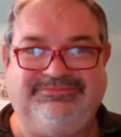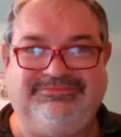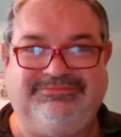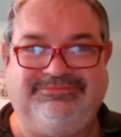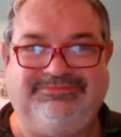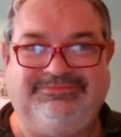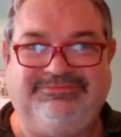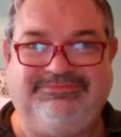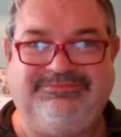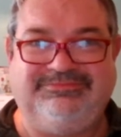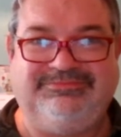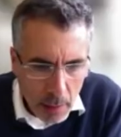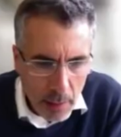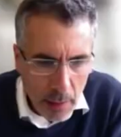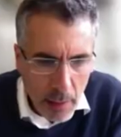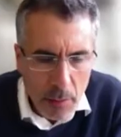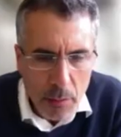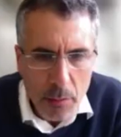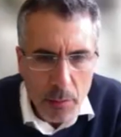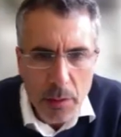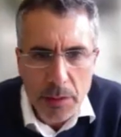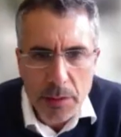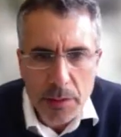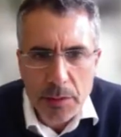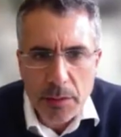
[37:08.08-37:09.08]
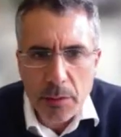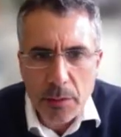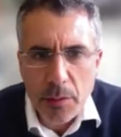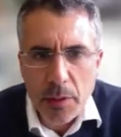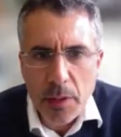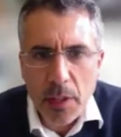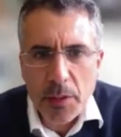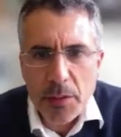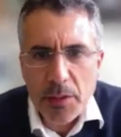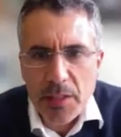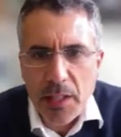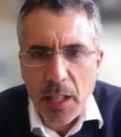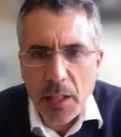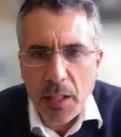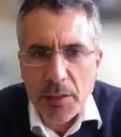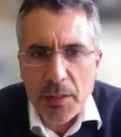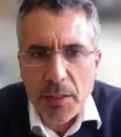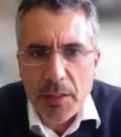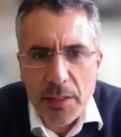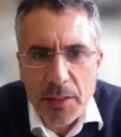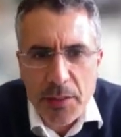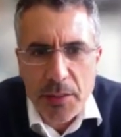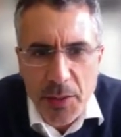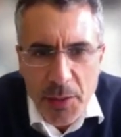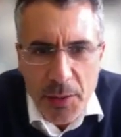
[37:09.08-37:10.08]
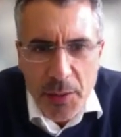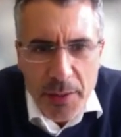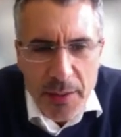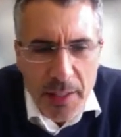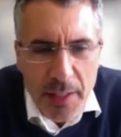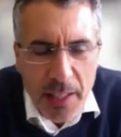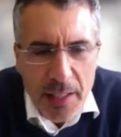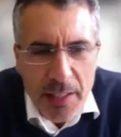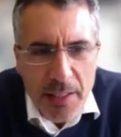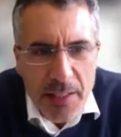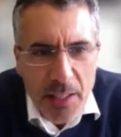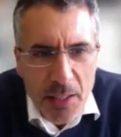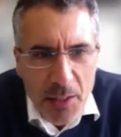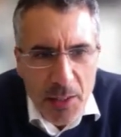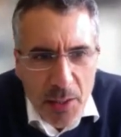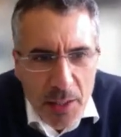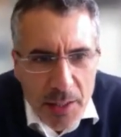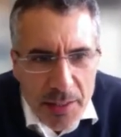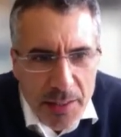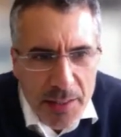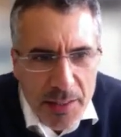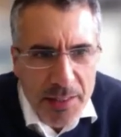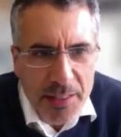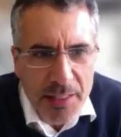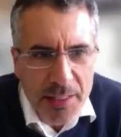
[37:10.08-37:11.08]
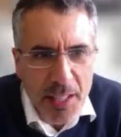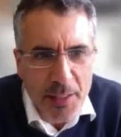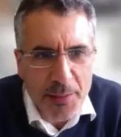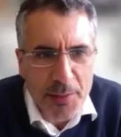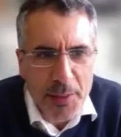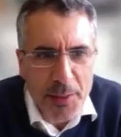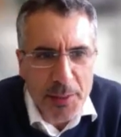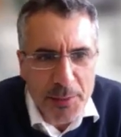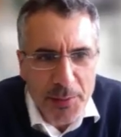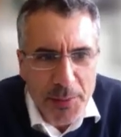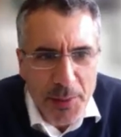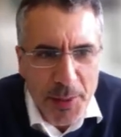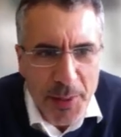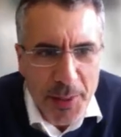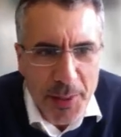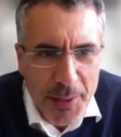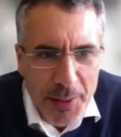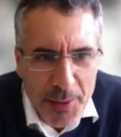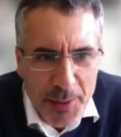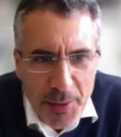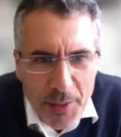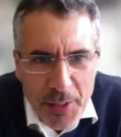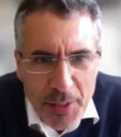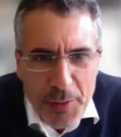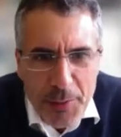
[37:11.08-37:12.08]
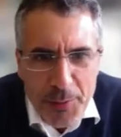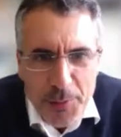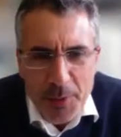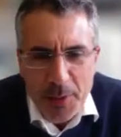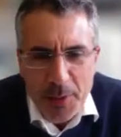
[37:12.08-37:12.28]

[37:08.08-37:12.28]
I was without sound. So thanks a lot, Stefan, for the wonderful